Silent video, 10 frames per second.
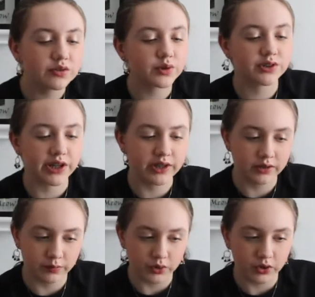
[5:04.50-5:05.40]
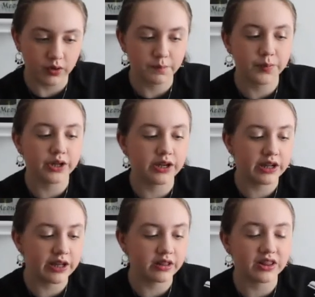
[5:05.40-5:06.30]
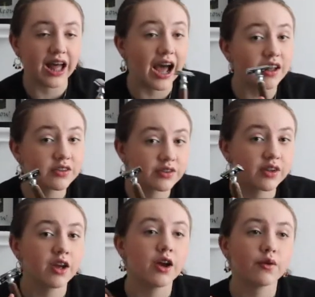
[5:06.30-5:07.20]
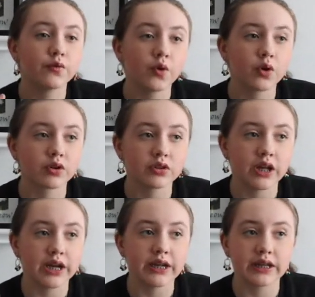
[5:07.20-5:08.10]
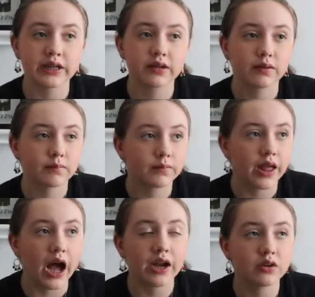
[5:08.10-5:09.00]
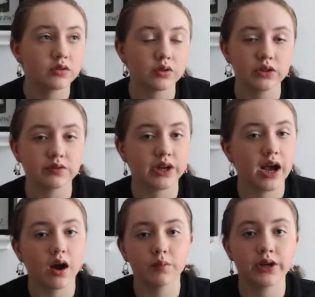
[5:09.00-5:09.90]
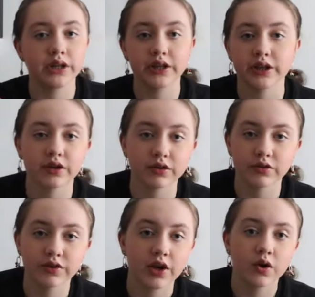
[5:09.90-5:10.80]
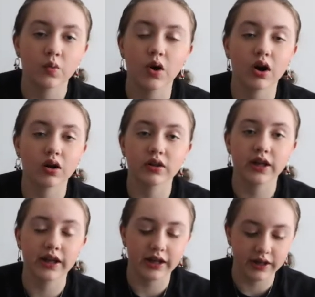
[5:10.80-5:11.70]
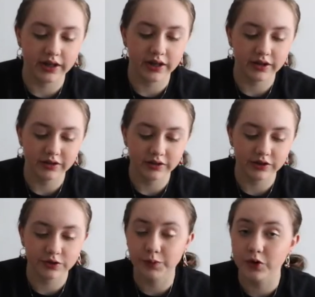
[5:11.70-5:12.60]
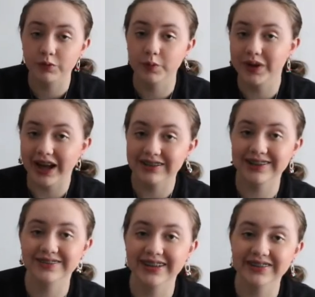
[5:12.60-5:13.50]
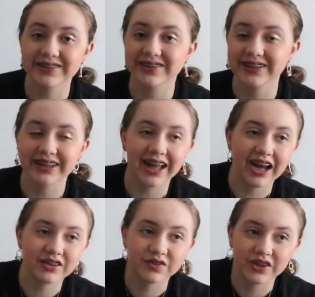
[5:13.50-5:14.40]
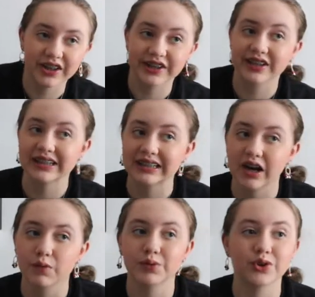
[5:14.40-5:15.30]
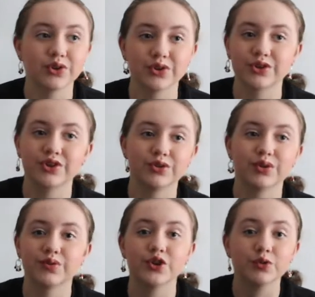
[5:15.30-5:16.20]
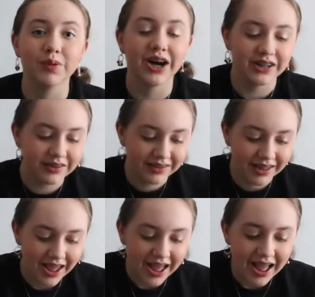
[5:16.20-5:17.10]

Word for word: it's recyclable, but it lasts for like I don't know even how many years, while a disposable plastic razor only lasts for like a couple to a few months.